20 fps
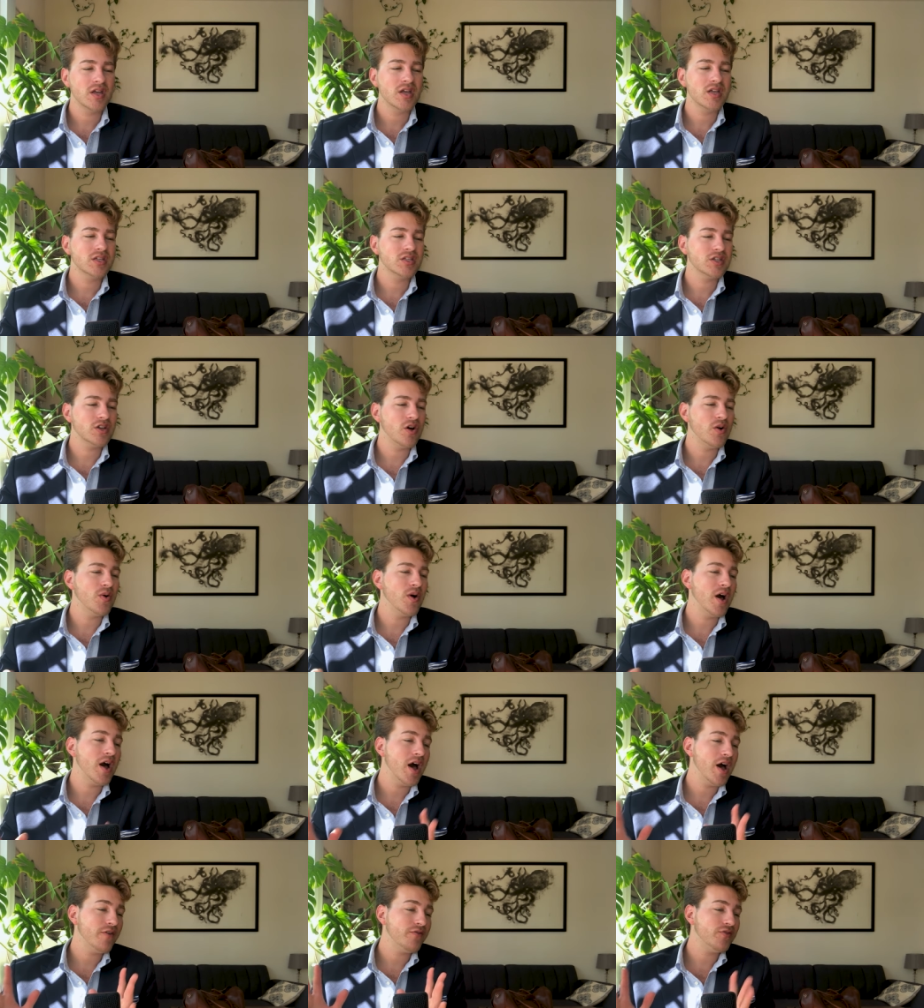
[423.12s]

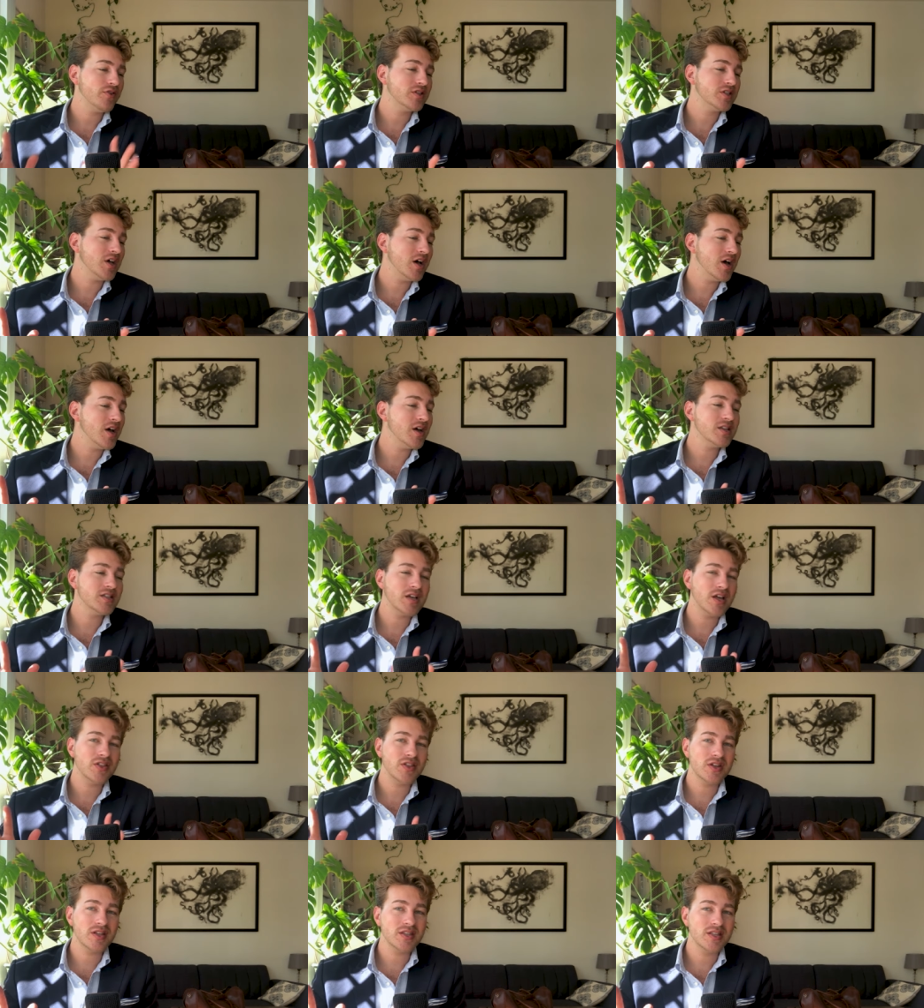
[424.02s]
So for ties, I
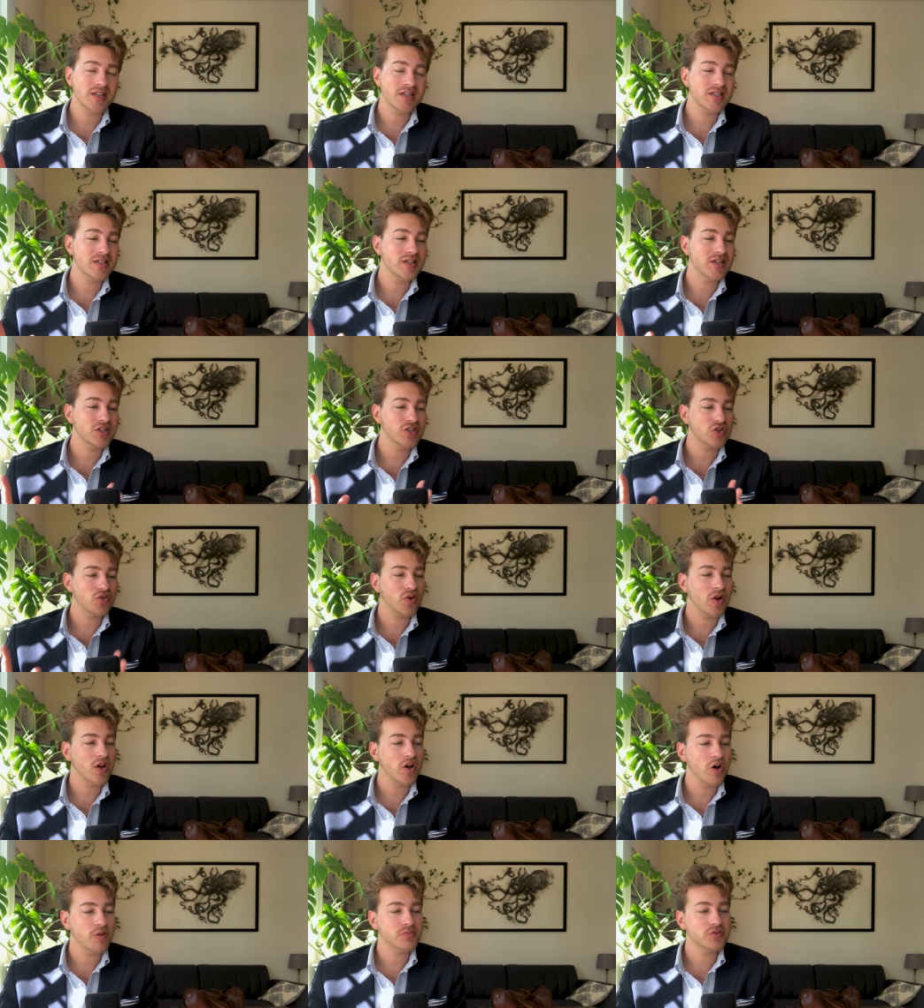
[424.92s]
think knitted is a
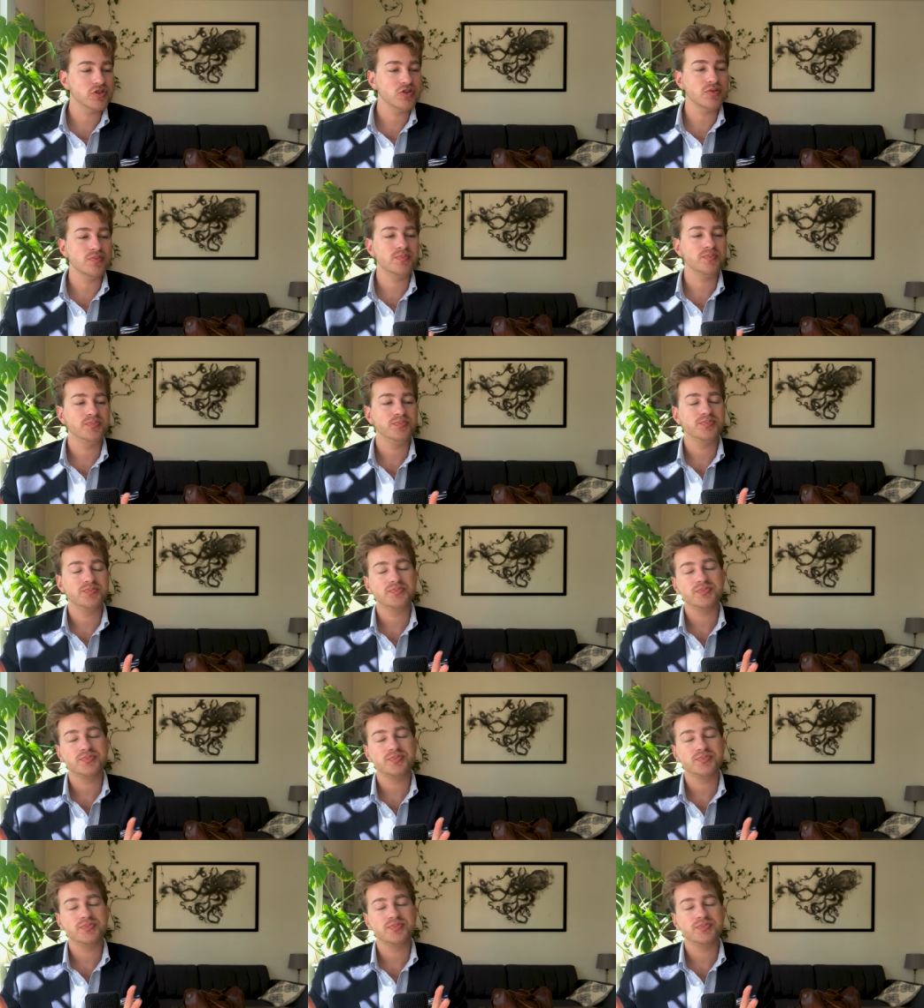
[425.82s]
great option.